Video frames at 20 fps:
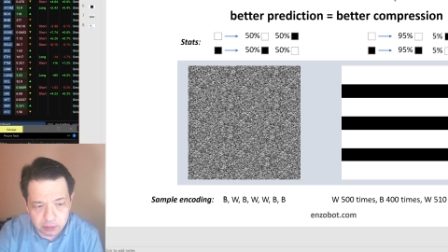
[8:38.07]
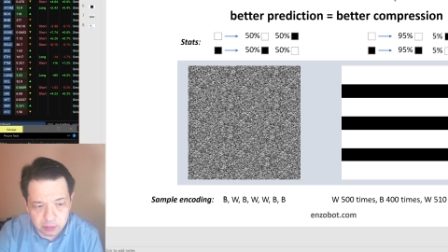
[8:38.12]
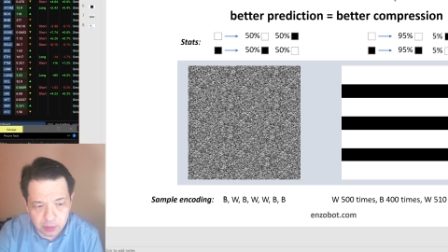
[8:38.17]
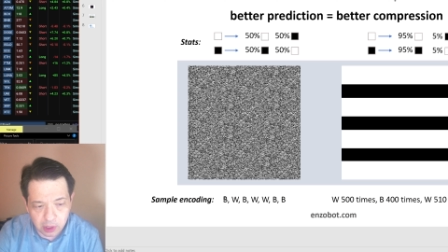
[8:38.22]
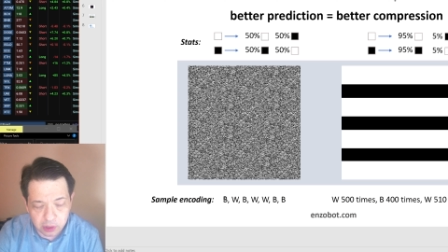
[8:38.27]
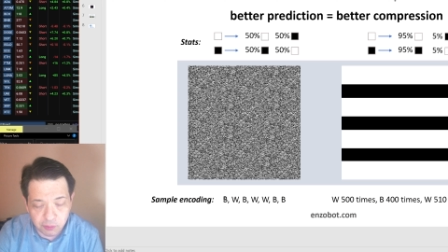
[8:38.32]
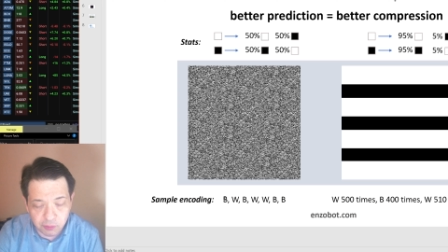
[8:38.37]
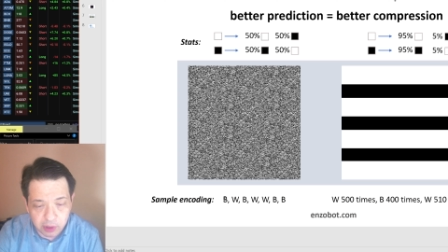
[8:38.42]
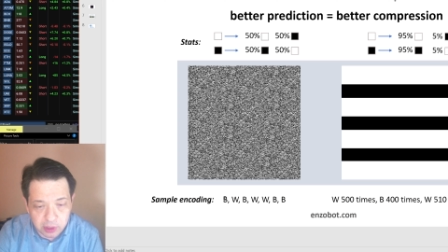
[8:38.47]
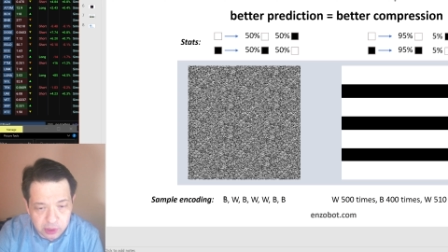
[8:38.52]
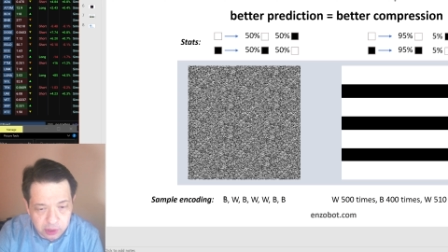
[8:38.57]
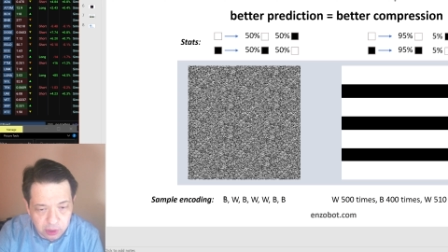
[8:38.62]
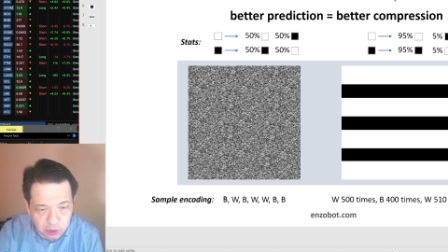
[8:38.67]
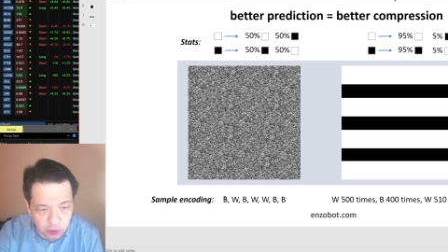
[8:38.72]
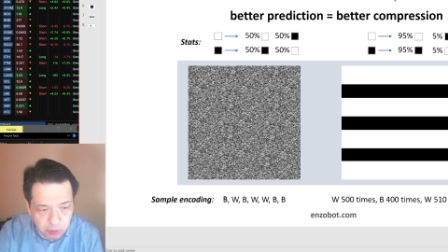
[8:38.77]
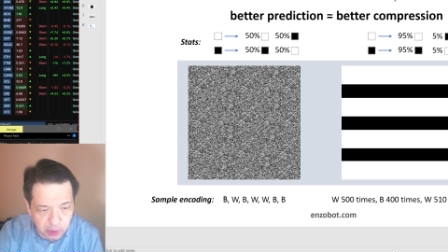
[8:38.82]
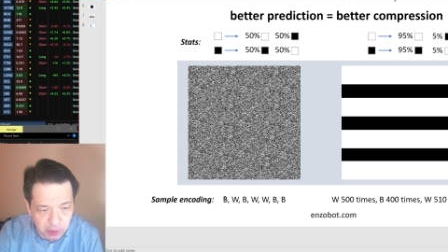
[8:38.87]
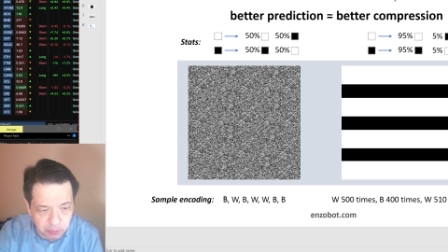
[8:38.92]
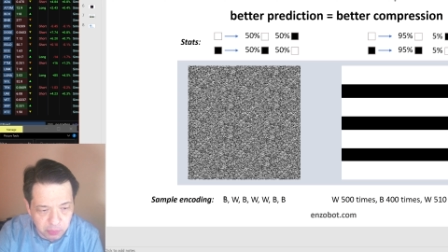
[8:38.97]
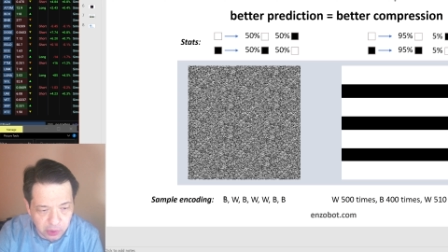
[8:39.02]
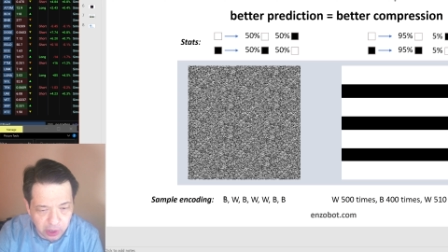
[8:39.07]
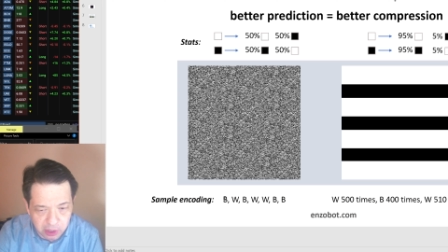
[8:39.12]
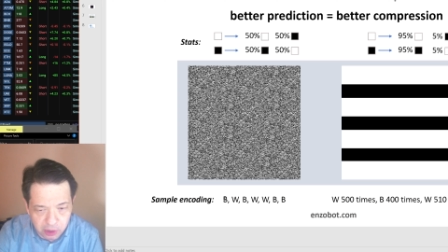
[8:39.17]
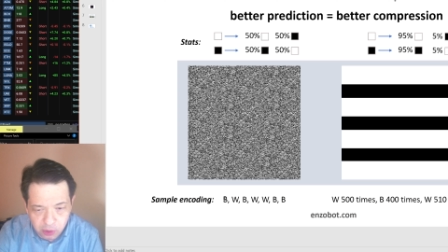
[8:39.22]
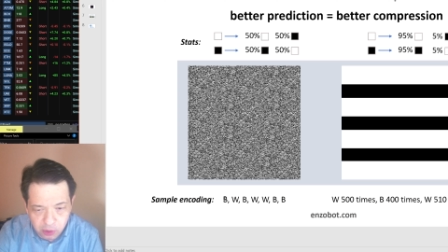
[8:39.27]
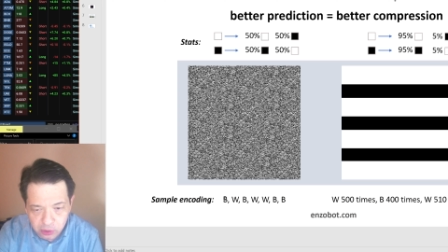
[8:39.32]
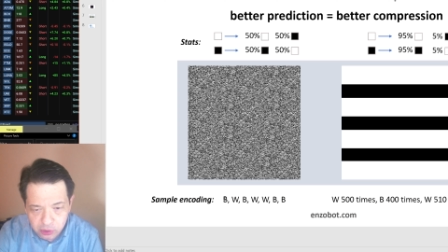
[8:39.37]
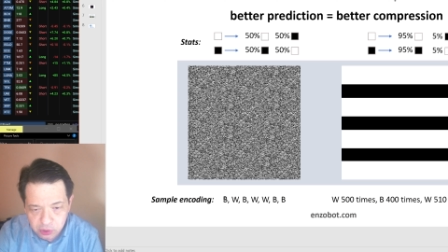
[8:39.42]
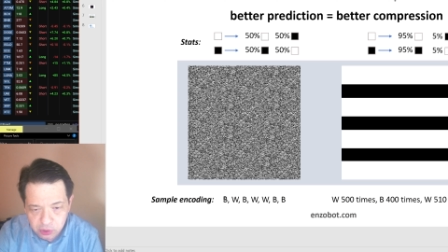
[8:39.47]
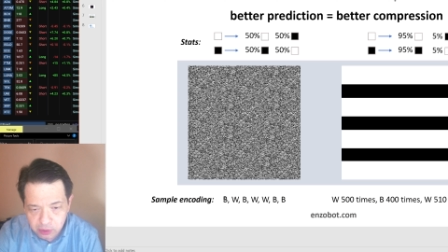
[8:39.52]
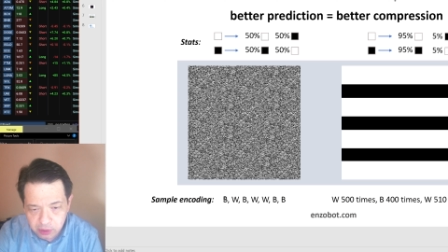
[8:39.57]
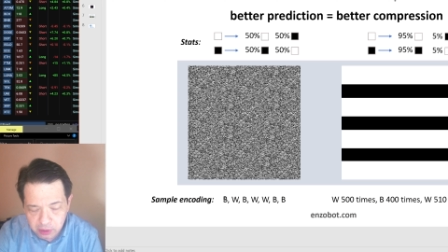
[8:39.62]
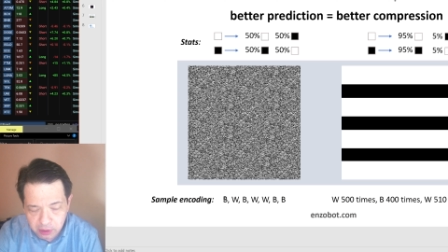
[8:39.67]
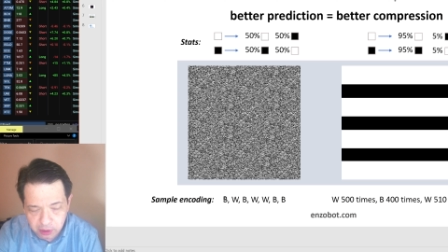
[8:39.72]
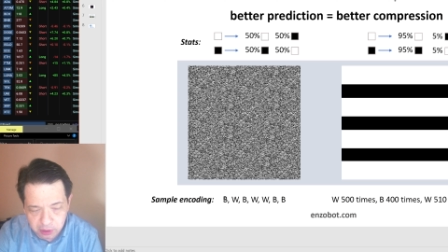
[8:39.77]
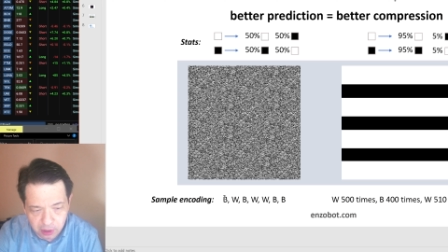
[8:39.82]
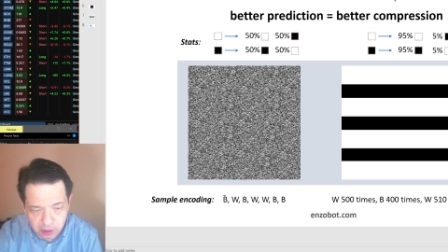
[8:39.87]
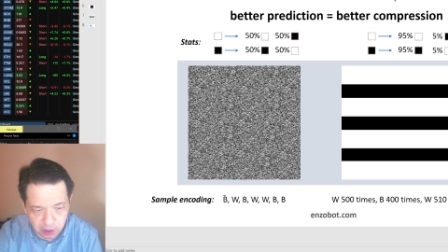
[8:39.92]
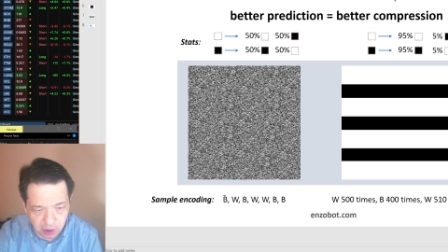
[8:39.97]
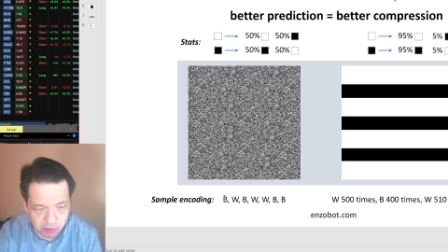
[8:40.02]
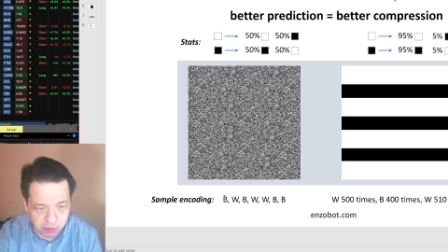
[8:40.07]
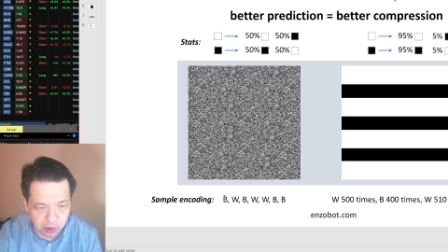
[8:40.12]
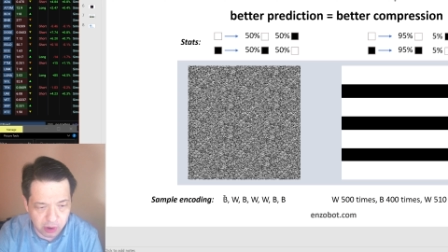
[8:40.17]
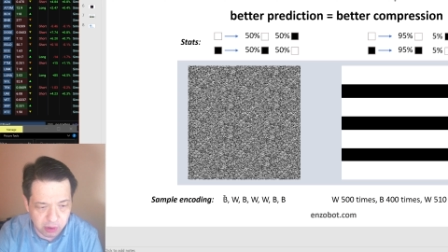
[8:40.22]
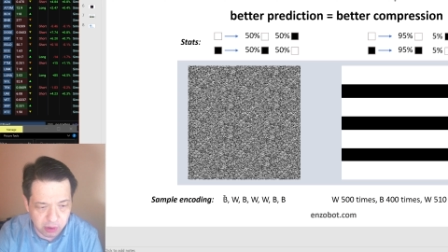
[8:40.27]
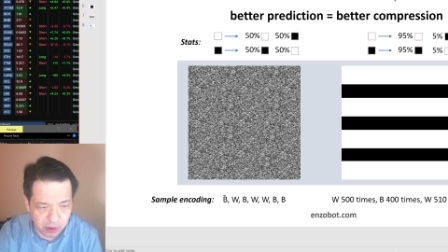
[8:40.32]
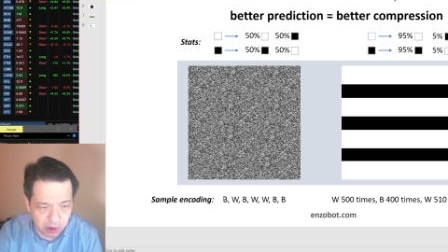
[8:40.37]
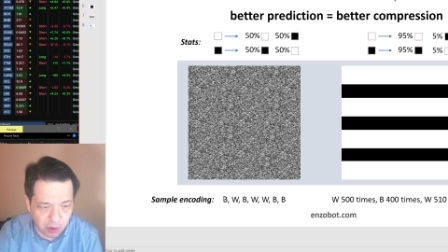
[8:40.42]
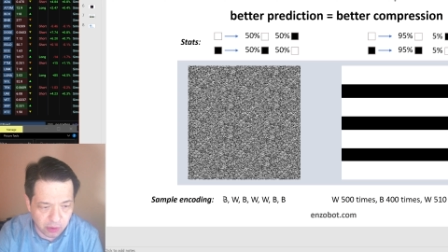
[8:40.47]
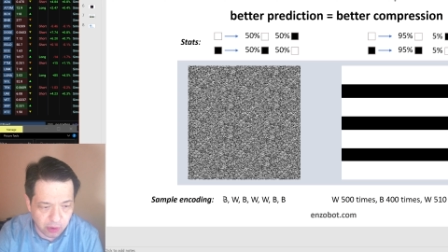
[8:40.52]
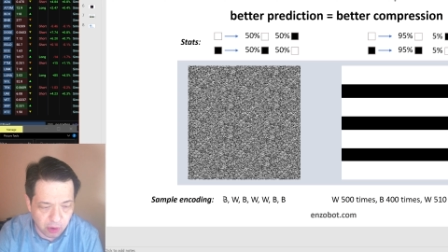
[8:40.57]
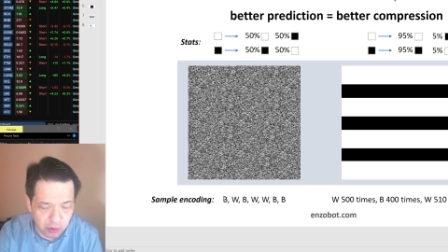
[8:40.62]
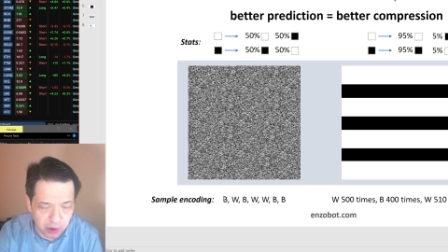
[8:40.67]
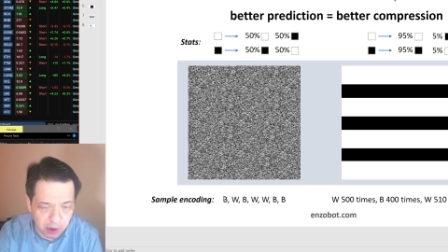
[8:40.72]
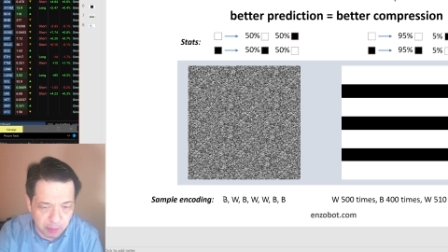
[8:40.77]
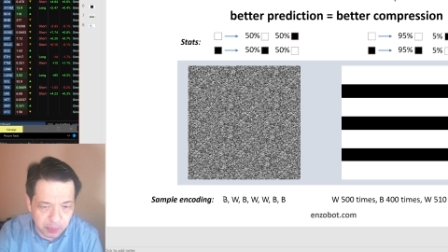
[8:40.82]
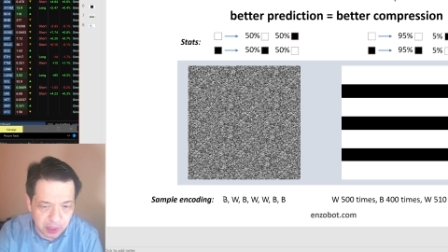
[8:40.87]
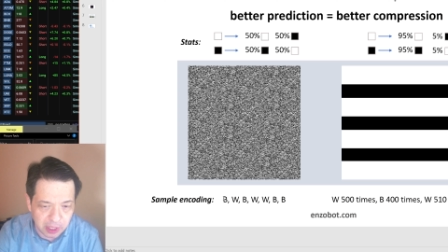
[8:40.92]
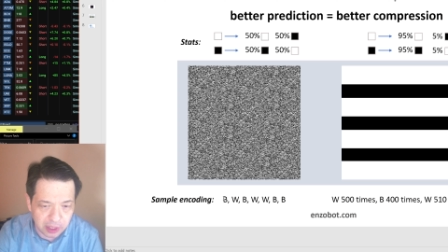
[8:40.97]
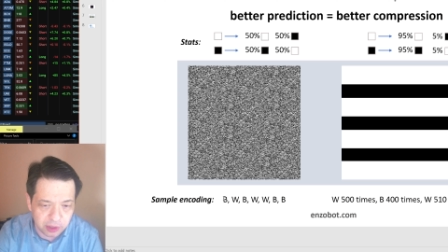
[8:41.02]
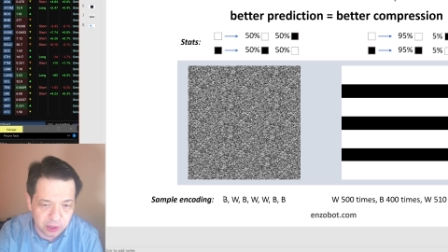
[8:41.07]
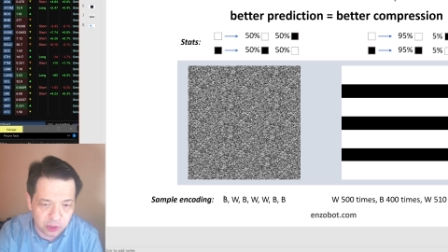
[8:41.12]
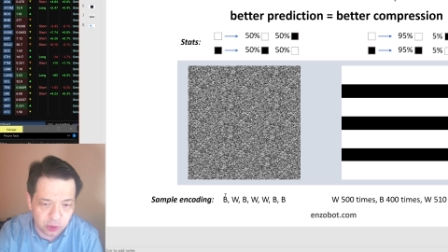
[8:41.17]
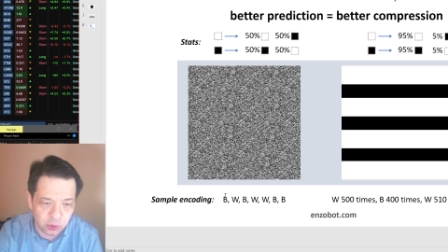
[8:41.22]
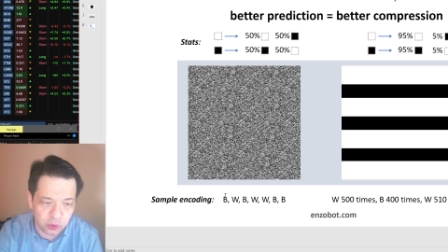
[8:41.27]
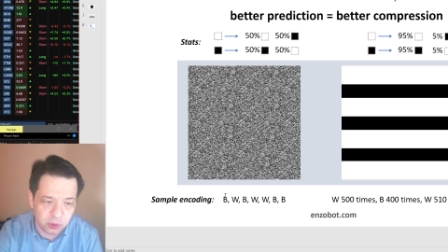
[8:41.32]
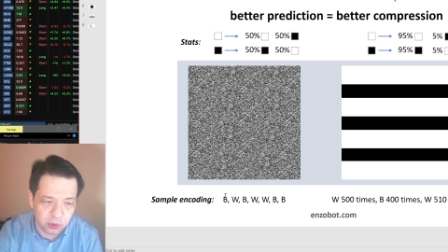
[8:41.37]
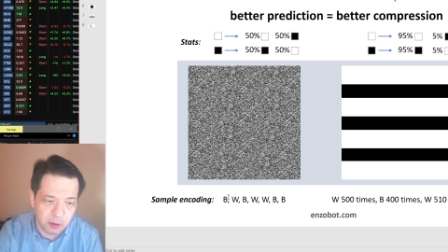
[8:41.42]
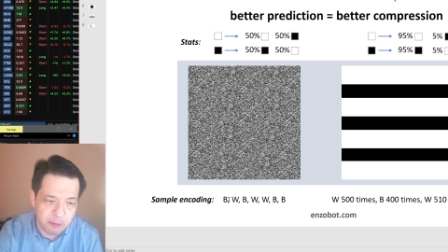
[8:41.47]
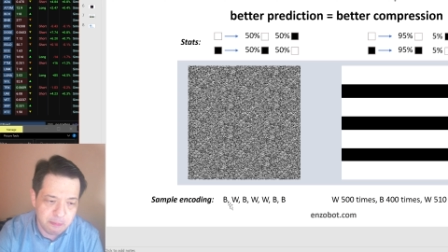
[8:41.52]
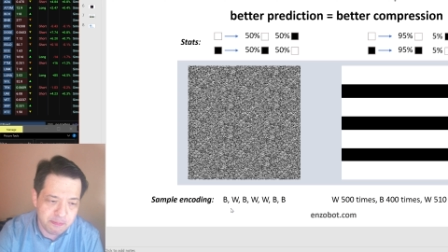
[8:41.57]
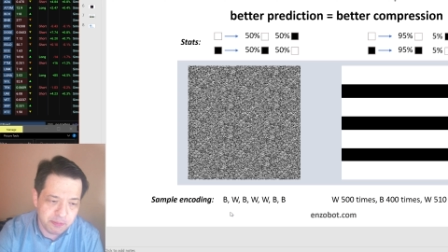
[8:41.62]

as far as the human brain goes, or our own ability to